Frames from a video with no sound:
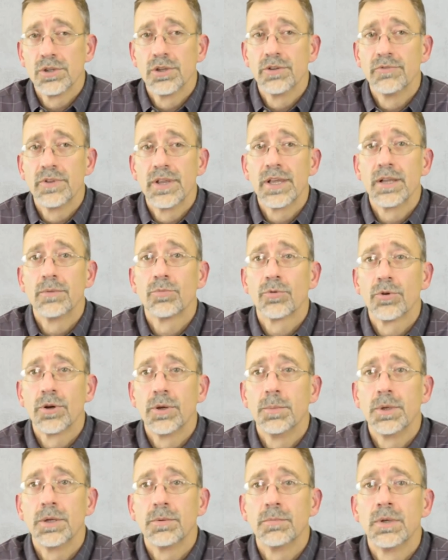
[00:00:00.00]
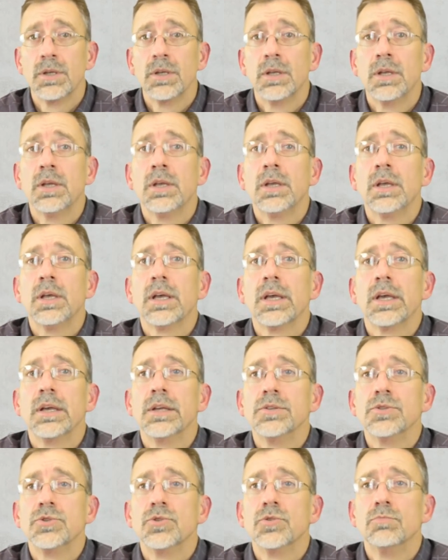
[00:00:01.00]
of that premium
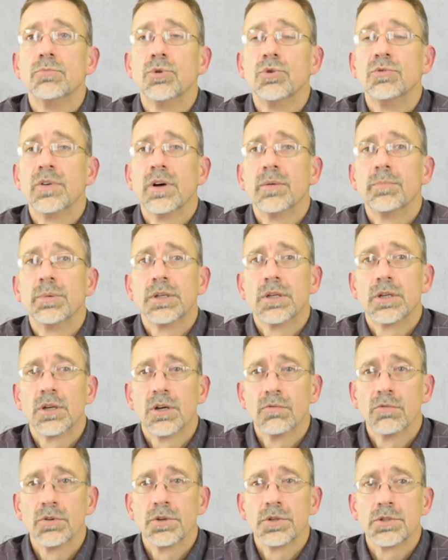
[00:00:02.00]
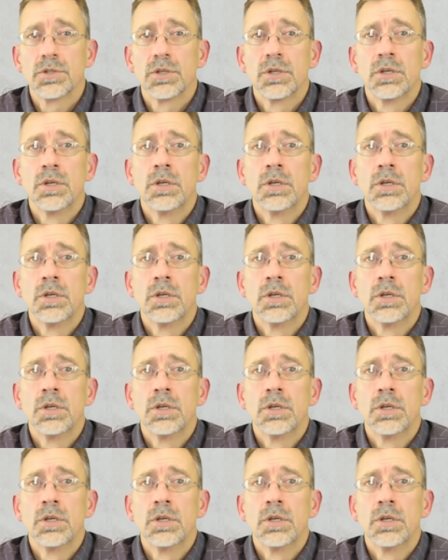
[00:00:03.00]
as you move up in coverage.